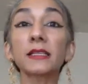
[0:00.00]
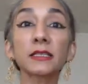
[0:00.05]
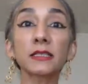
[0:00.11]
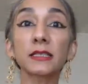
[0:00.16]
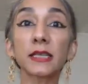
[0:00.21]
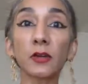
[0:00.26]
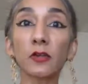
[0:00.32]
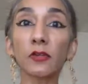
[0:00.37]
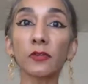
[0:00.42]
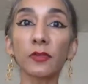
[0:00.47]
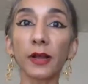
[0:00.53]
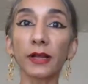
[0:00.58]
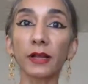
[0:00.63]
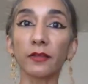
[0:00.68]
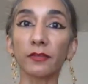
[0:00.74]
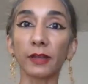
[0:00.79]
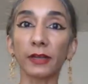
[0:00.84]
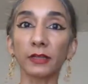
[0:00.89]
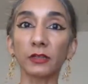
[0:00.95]
a
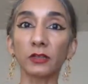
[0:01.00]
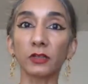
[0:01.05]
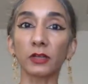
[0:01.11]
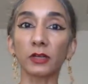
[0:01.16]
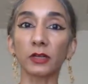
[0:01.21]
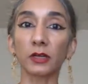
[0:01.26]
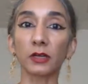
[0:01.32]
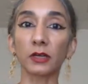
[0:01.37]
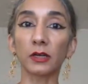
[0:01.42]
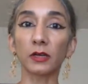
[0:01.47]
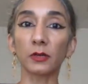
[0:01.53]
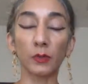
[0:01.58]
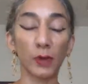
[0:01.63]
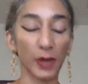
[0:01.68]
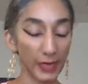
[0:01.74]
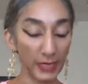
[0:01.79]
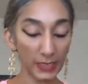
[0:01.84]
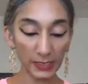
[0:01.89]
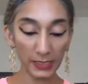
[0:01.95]
terrifying effect on her,
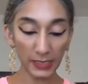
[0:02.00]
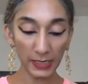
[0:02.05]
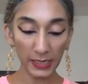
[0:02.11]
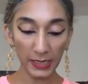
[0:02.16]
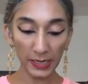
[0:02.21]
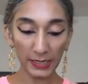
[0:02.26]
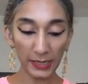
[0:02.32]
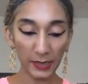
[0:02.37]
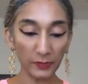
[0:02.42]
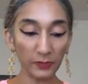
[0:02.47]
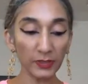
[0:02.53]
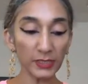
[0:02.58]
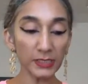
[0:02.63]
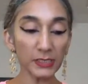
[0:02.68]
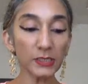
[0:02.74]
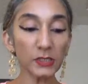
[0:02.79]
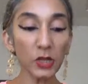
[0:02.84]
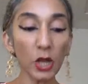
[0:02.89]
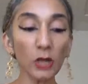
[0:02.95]
right? Now,
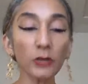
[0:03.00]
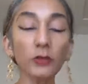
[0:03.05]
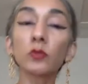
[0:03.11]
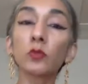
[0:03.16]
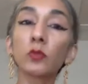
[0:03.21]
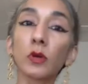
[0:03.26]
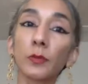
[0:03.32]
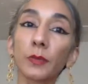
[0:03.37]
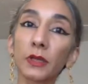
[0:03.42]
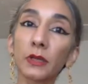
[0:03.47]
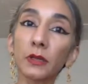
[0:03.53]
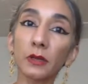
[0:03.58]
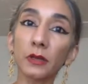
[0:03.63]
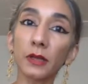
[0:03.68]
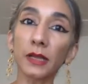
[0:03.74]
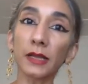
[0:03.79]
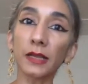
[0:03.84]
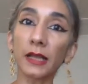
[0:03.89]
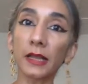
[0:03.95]
this is not a woman,
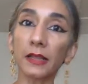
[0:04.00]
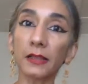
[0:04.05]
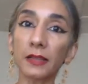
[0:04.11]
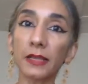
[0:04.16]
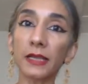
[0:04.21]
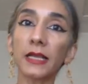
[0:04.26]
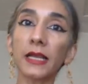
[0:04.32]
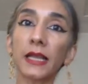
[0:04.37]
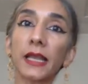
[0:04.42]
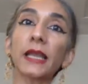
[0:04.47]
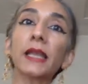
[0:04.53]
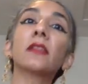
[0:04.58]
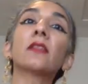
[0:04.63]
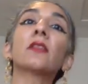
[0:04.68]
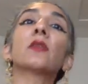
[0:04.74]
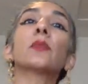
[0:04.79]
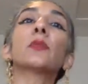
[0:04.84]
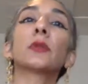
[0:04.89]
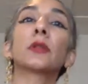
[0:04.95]
and nothing
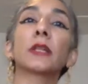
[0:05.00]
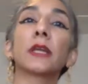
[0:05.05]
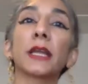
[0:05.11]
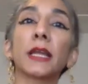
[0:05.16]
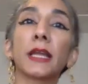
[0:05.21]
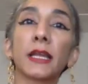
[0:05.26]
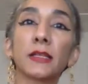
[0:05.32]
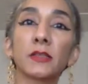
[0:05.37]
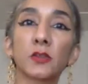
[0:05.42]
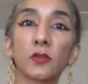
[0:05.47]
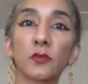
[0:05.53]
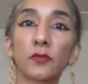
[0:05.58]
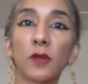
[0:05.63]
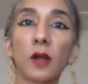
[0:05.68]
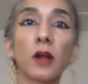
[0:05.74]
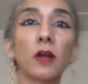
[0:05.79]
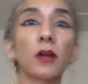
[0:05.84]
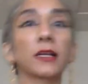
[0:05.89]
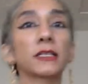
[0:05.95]
in the play so
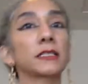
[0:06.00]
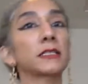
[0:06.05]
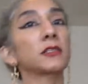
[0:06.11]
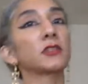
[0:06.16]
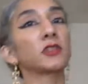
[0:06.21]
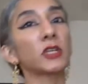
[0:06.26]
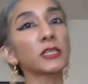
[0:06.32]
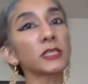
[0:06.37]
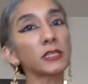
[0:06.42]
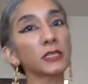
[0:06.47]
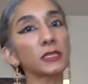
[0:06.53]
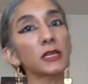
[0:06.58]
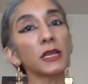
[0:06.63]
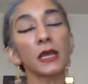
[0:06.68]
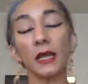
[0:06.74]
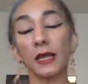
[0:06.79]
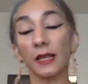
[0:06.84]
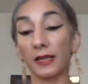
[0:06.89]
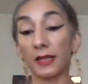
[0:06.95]
far has suggested,
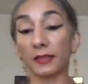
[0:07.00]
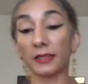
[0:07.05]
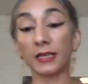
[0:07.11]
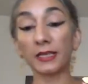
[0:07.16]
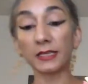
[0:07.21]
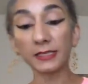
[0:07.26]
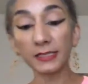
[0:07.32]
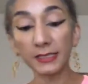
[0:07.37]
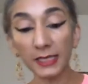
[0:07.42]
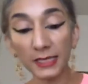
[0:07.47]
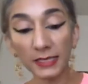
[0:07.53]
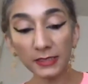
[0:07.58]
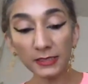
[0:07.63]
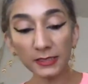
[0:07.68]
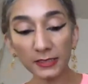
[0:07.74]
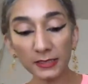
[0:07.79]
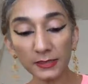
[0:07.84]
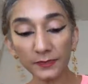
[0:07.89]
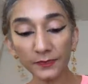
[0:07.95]
nothing
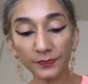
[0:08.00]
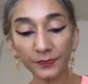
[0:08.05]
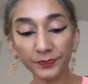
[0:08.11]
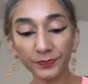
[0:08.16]
since